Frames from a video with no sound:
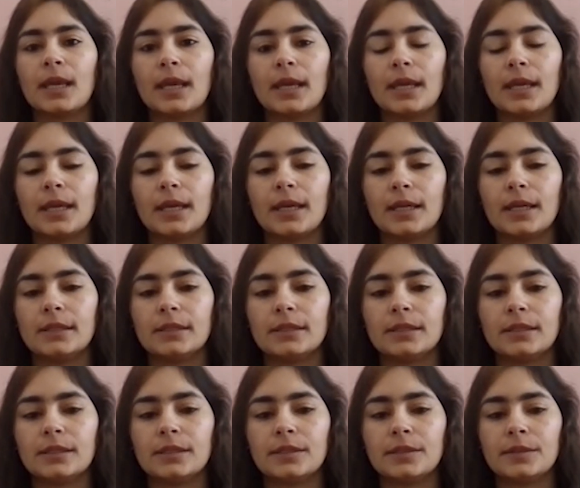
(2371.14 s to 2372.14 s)
and
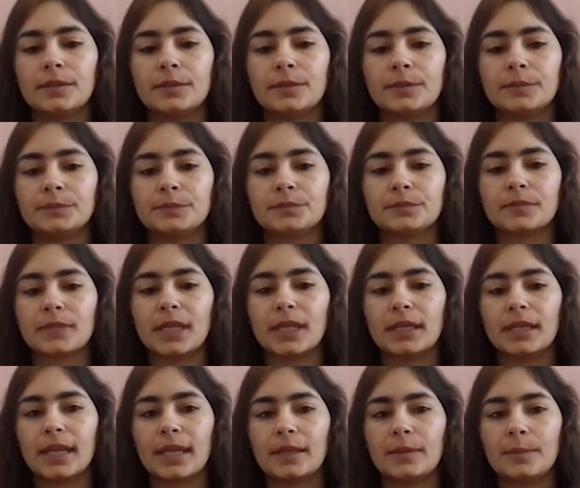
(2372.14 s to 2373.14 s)

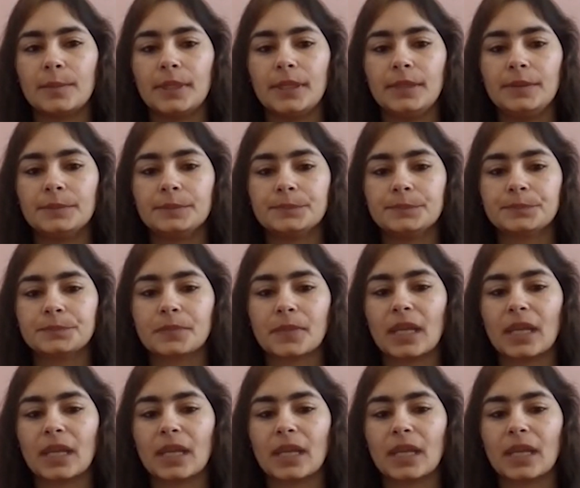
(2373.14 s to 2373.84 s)
that can be.